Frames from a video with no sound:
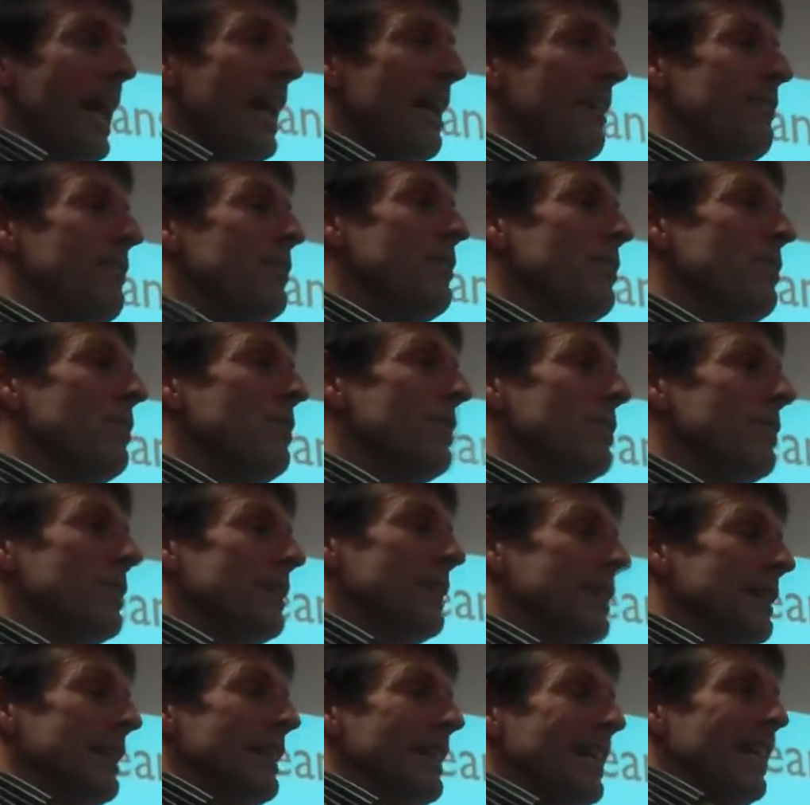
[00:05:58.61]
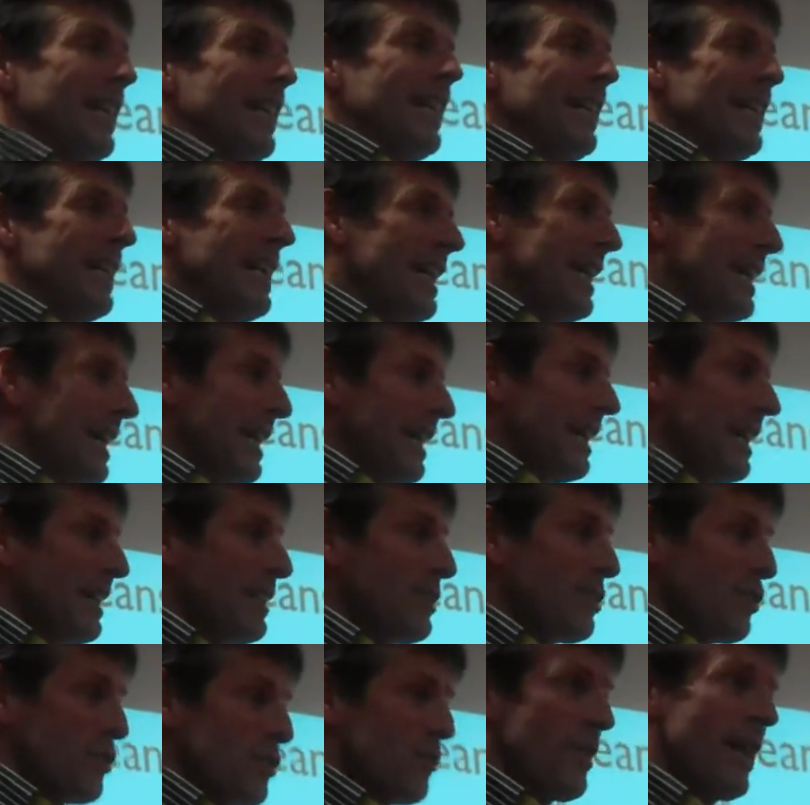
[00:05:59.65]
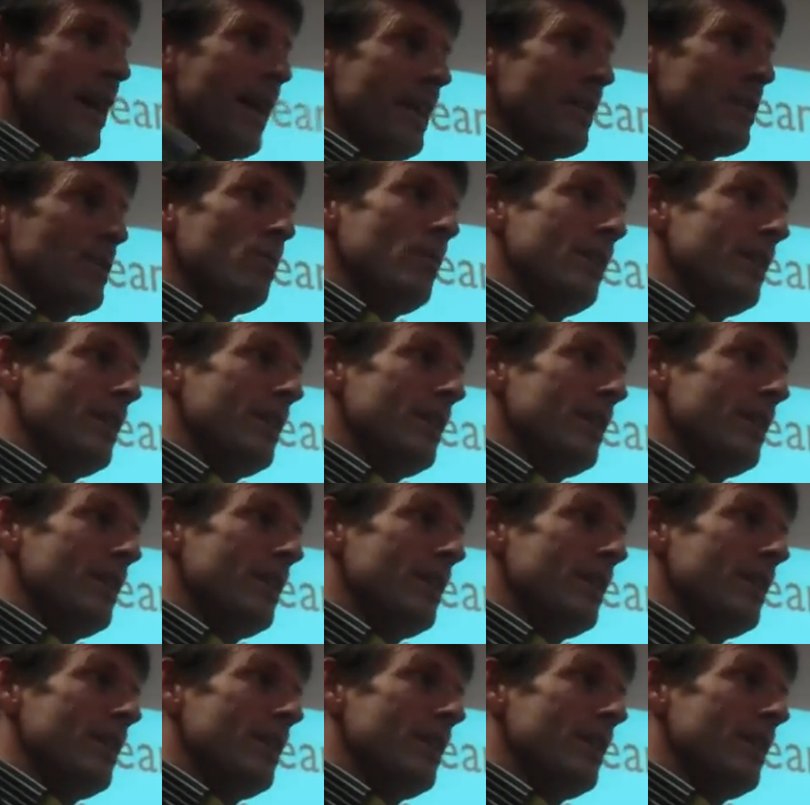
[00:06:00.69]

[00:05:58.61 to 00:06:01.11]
And if you're stressed